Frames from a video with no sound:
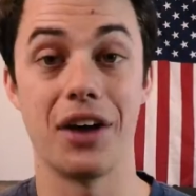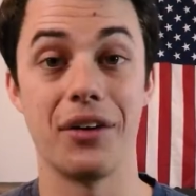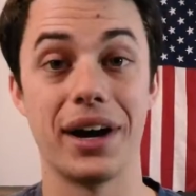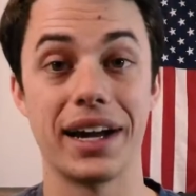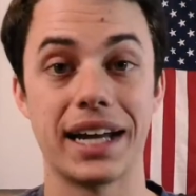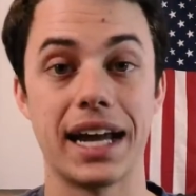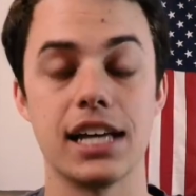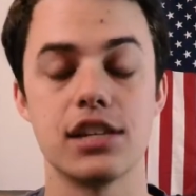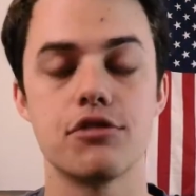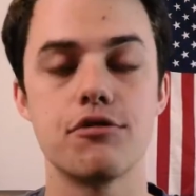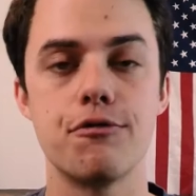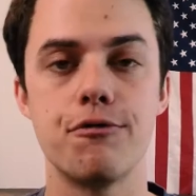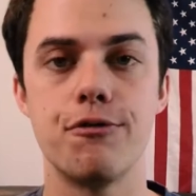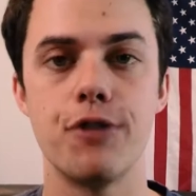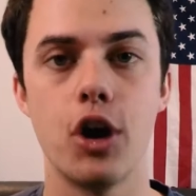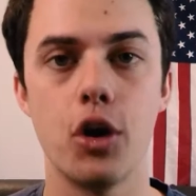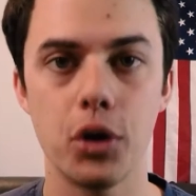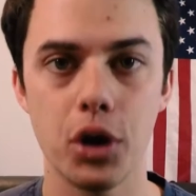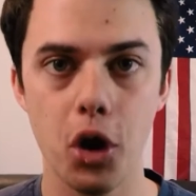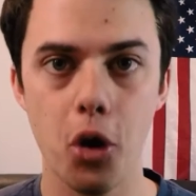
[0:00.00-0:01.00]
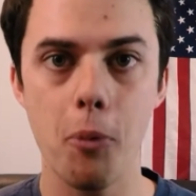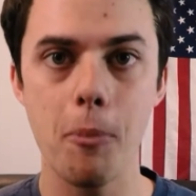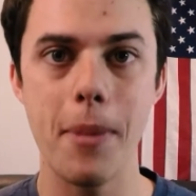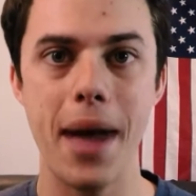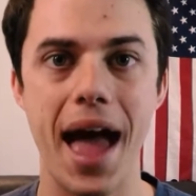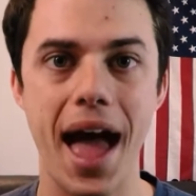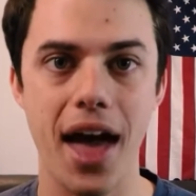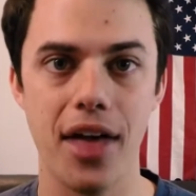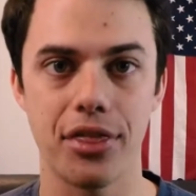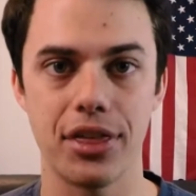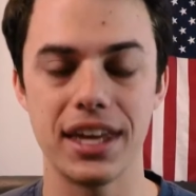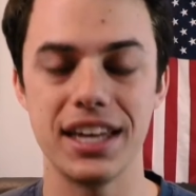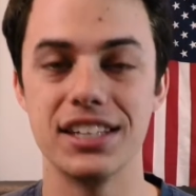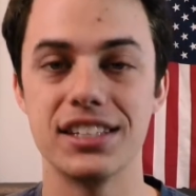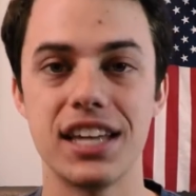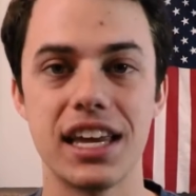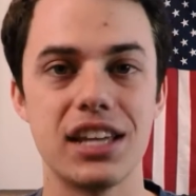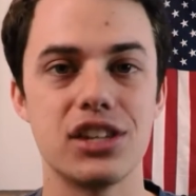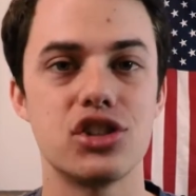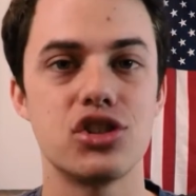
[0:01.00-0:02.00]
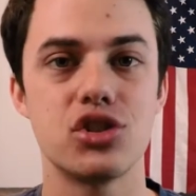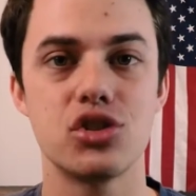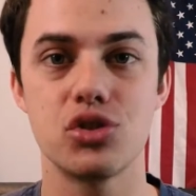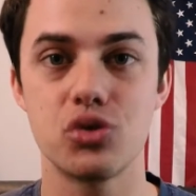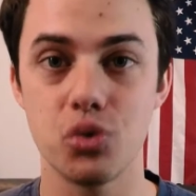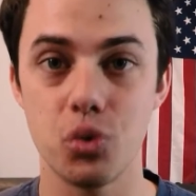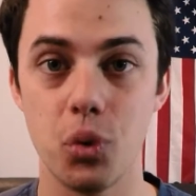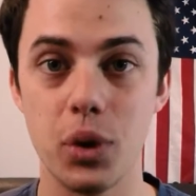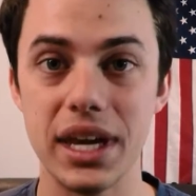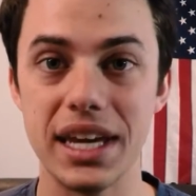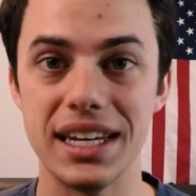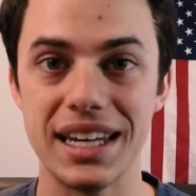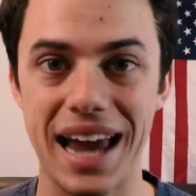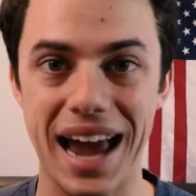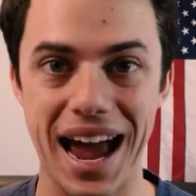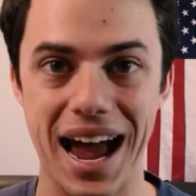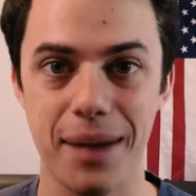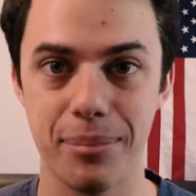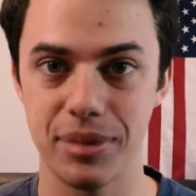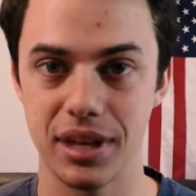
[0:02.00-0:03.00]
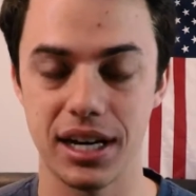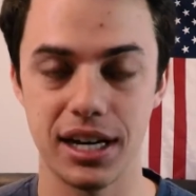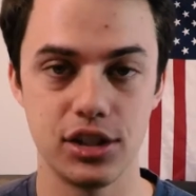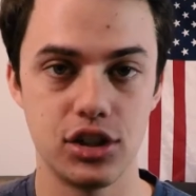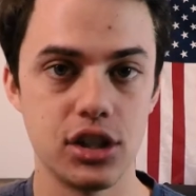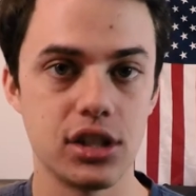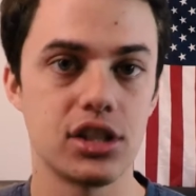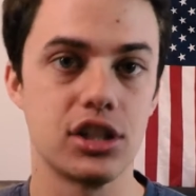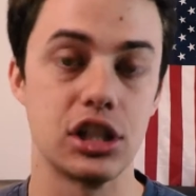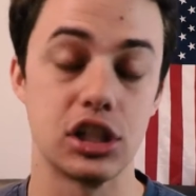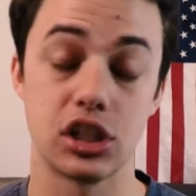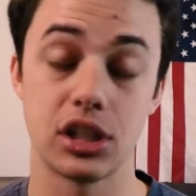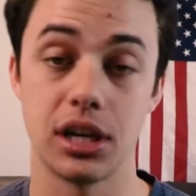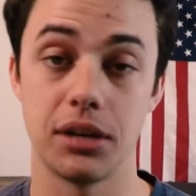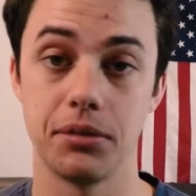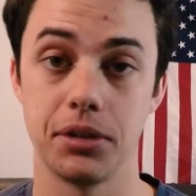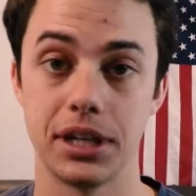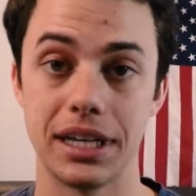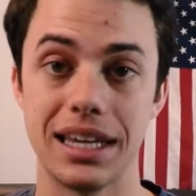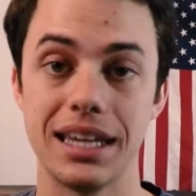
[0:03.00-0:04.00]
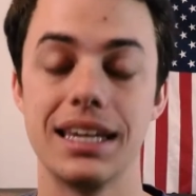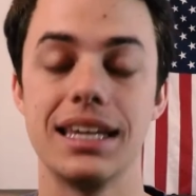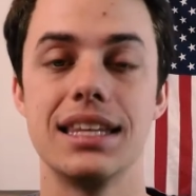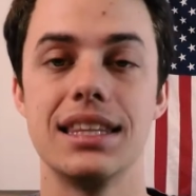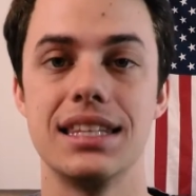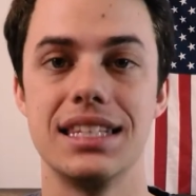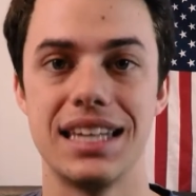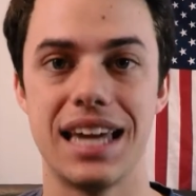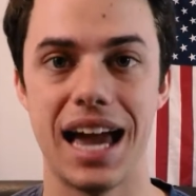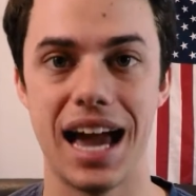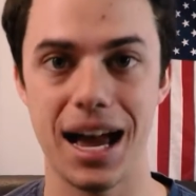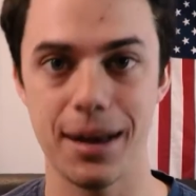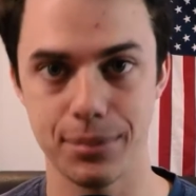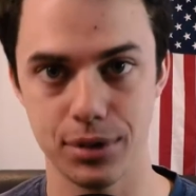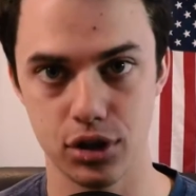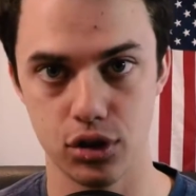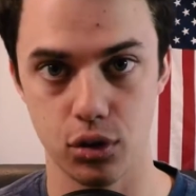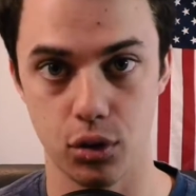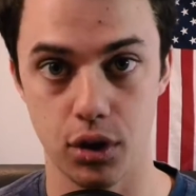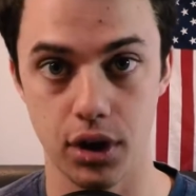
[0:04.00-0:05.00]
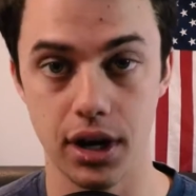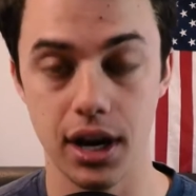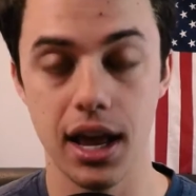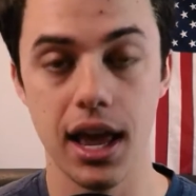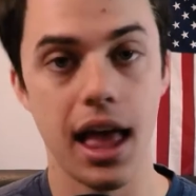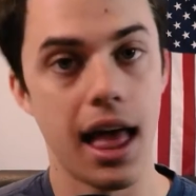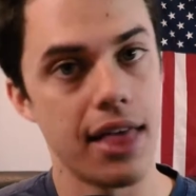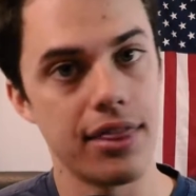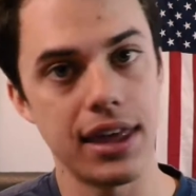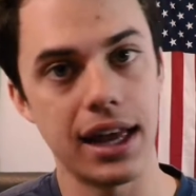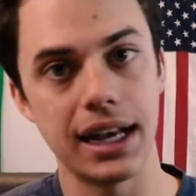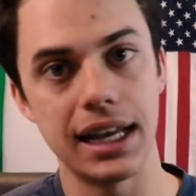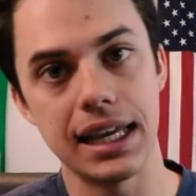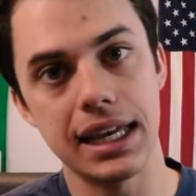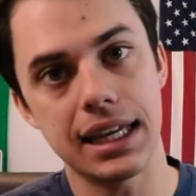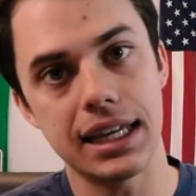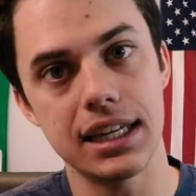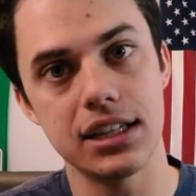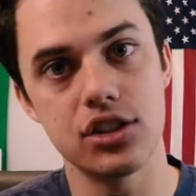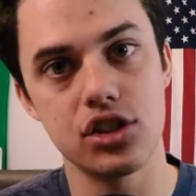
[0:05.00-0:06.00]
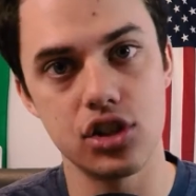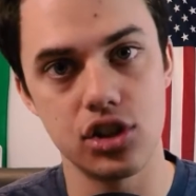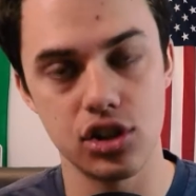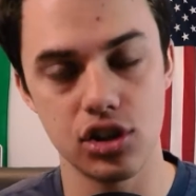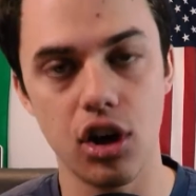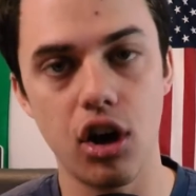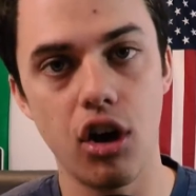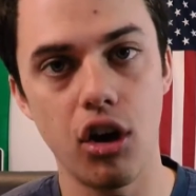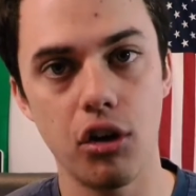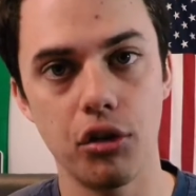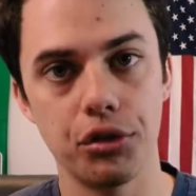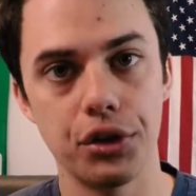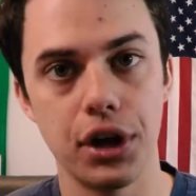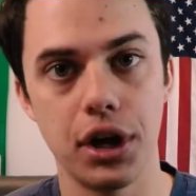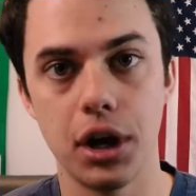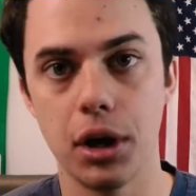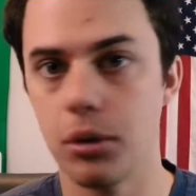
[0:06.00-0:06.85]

All right, guys, Photomath is a sweet app that I just discovered in the App Store that it can solve